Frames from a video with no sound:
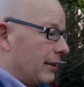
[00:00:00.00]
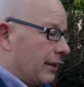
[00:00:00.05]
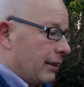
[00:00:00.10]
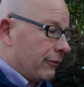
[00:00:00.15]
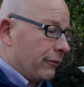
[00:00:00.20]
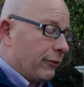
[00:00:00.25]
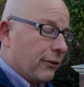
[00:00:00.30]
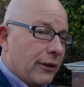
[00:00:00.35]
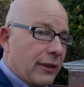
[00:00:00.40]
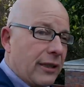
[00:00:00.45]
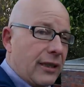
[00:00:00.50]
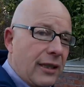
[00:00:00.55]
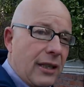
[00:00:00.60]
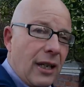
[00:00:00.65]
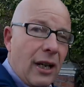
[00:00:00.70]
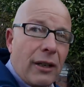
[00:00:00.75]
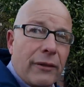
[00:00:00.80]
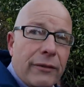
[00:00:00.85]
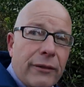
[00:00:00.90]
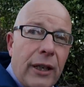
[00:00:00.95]
different
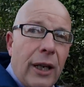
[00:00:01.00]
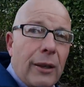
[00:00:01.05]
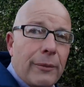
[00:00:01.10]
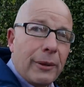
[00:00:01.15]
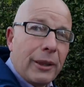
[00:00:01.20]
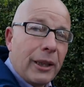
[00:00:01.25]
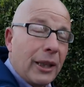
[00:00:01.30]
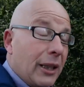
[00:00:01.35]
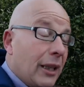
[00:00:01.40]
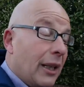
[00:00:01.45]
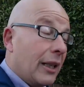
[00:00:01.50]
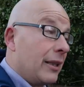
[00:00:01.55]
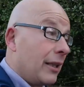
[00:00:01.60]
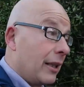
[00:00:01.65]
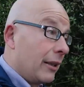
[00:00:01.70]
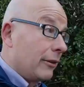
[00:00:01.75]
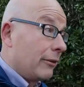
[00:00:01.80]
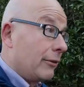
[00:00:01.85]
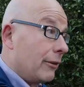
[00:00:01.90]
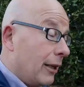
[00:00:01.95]
staff coming in. I
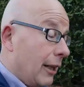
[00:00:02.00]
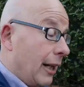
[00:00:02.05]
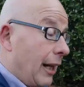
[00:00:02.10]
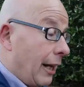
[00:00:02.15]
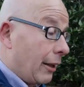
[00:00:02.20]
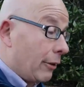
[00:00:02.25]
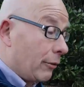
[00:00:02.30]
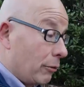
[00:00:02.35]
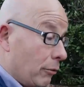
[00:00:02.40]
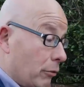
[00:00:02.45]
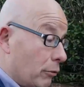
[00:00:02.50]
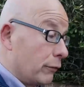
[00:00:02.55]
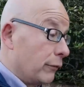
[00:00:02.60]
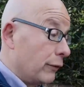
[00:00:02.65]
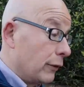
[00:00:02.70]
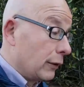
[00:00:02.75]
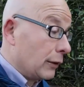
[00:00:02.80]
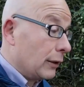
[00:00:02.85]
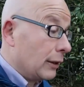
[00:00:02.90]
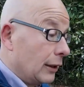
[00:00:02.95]
know how
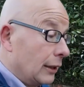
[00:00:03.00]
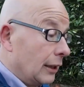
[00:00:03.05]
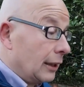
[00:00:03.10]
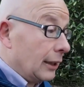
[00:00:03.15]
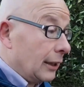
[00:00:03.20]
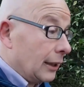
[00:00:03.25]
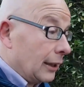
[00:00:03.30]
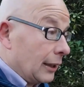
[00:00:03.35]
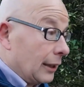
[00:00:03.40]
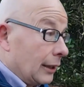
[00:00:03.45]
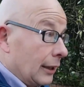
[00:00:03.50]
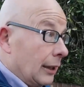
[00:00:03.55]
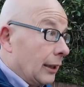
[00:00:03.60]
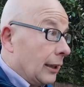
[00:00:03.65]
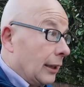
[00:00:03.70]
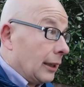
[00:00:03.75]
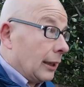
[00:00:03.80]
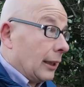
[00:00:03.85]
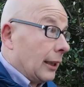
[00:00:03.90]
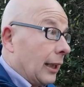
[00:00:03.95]
awful
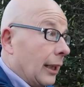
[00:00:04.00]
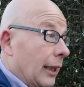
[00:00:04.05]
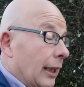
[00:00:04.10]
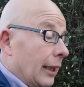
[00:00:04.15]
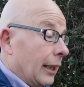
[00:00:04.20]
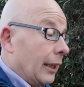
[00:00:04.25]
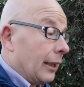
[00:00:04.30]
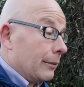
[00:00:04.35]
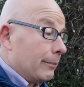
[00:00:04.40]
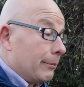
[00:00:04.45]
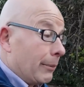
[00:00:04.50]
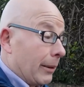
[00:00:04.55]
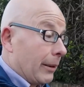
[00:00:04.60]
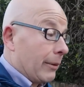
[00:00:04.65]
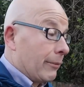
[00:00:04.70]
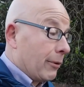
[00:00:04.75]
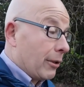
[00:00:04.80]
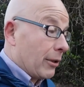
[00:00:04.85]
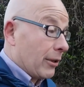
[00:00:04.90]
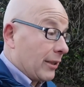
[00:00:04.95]
it
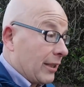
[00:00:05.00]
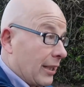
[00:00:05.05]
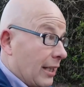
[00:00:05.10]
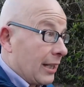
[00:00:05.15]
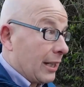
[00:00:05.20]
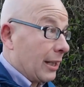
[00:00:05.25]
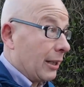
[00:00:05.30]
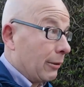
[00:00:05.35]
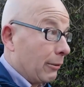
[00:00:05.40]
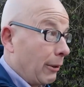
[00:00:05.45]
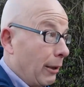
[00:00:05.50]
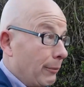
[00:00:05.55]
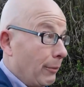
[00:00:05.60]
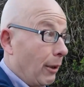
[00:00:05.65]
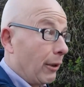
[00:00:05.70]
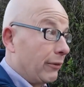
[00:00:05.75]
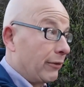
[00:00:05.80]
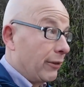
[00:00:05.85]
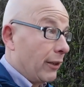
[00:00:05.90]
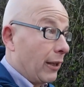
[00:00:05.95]
was when my
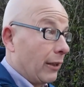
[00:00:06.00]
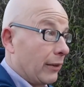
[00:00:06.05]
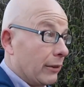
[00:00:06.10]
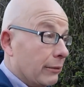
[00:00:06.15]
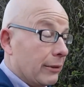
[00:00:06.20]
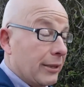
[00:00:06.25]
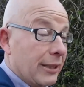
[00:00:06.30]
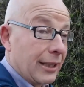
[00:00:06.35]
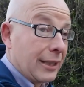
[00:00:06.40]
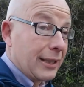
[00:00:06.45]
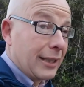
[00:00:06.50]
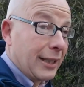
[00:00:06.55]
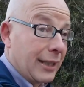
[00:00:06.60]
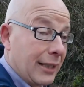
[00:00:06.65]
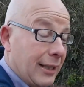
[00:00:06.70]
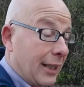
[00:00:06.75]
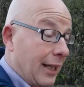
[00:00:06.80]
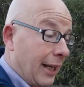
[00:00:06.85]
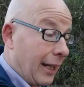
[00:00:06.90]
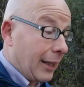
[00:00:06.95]
father was in his
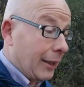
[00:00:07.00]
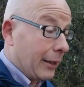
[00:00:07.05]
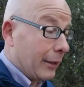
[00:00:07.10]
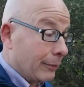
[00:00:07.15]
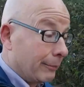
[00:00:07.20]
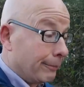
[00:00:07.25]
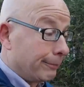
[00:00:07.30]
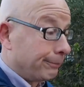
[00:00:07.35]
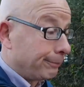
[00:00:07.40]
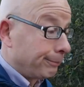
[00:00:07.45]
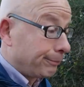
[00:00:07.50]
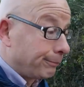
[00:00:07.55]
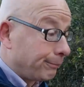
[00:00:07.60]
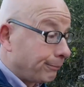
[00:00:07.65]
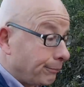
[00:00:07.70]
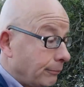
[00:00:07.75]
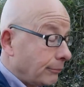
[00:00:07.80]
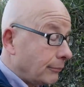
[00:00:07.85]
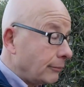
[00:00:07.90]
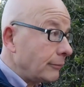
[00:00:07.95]
care home.
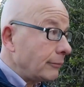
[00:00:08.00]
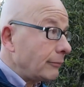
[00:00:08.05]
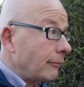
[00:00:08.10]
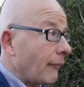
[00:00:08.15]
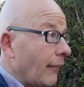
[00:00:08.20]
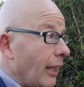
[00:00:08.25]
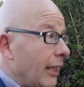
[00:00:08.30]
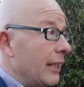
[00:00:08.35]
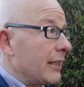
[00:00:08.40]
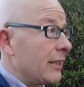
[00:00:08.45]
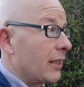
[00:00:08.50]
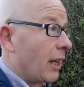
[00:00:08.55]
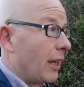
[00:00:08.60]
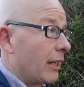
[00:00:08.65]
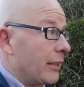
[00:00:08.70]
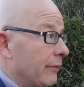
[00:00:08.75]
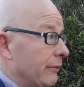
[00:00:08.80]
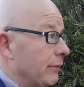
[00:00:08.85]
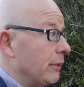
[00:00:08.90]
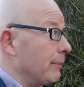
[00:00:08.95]
He
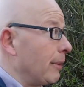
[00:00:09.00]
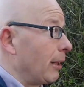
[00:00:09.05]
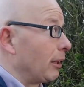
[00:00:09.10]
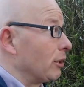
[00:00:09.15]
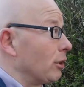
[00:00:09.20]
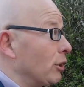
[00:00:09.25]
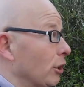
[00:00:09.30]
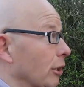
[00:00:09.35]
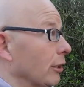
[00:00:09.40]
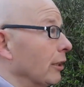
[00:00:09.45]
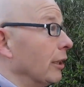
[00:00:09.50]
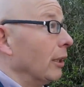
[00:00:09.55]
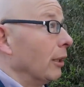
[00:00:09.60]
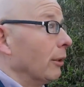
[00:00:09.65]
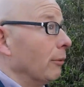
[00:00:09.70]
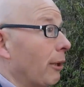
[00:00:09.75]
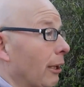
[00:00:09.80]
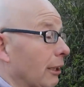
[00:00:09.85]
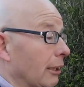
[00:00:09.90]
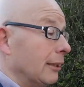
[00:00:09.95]
died of dementia.
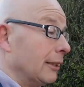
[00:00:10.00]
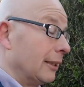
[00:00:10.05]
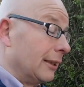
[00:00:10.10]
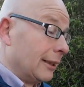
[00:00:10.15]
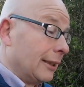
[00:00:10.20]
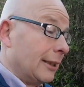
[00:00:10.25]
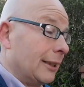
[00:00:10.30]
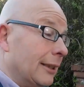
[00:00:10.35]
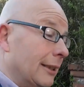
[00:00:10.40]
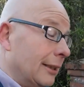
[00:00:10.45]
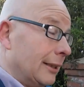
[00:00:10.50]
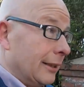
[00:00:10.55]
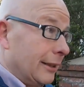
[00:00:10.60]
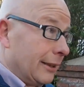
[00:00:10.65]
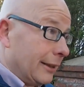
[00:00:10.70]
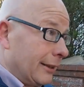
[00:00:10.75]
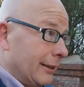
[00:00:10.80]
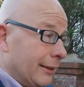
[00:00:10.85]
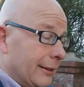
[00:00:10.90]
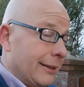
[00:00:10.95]
Well,
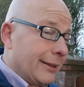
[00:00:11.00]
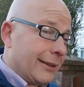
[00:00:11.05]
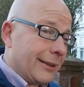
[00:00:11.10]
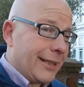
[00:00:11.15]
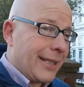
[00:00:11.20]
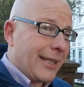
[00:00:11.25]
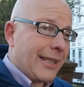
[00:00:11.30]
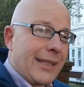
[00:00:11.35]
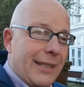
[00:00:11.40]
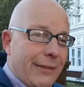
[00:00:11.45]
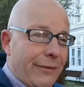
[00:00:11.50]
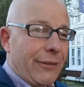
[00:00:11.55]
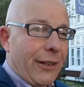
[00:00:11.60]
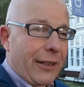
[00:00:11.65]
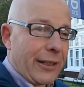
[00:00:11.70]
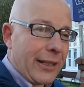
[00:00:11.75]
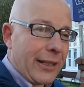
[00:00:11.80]
this is the funny